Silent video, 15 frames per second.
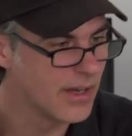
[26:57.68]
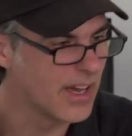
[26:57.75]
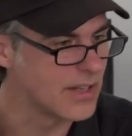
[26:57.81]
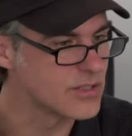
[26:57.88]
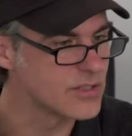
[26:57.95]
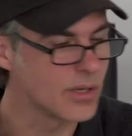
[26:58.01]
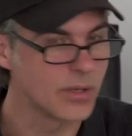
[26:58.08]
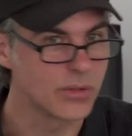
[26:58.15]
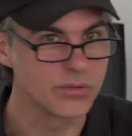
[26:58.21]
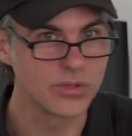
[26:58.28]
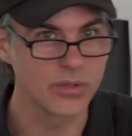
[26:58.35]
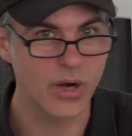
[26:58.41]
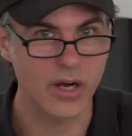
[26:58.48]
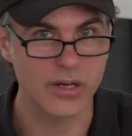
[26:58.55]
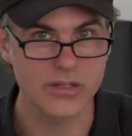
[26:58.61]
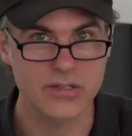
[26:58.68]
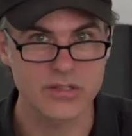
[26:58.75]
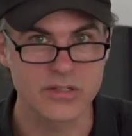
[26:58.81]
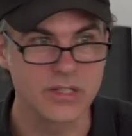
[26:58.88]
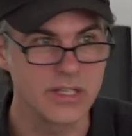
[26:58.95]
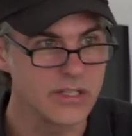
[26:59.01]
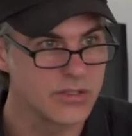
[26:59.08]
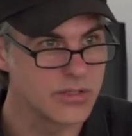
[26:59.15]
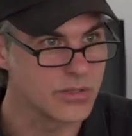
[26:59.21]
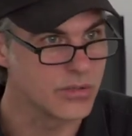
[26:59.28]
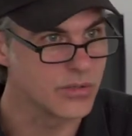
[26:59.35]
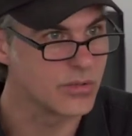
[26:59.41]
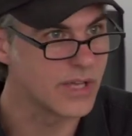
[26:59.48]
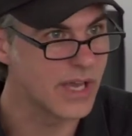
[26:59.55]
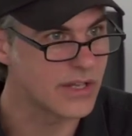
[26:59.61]
And so do artists need
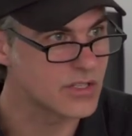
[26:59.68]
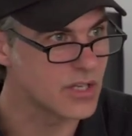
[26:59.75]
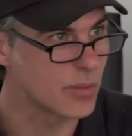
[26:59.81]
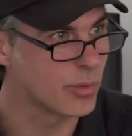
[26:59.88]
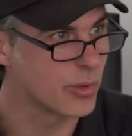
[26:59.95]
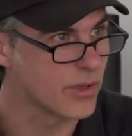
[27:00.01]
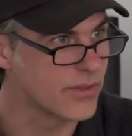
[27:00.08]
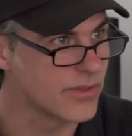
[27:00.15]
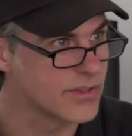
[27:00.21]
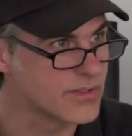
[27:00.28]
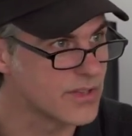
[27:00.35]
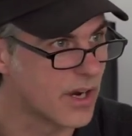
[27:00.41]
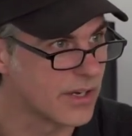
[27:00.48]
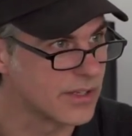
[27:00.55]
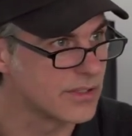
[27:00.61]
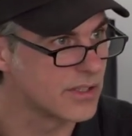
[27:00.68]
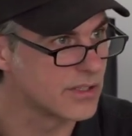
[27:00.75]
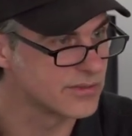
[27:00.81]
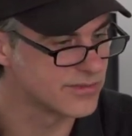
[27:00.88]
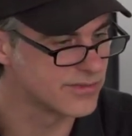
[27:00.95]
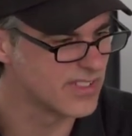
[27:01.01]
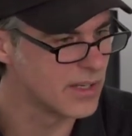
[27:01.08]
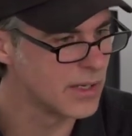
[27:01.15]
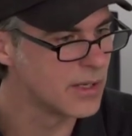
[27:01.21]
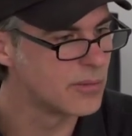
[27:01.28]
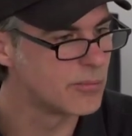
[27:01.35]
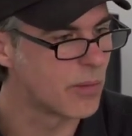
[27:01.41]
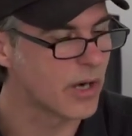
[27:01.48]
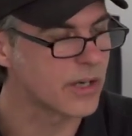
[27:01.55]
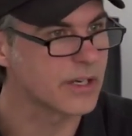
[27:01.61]
to catch up with this kind of
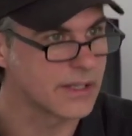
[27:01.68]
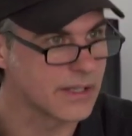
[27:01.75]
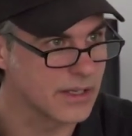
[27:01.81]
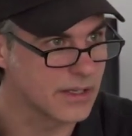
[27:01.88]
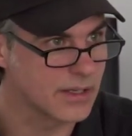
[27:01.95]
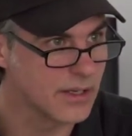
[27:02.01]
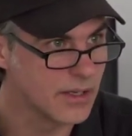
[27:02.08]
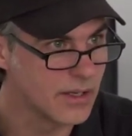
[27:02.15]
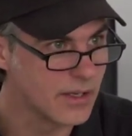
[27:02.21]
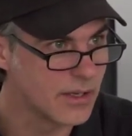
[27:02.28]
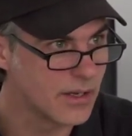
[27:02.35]
marketing,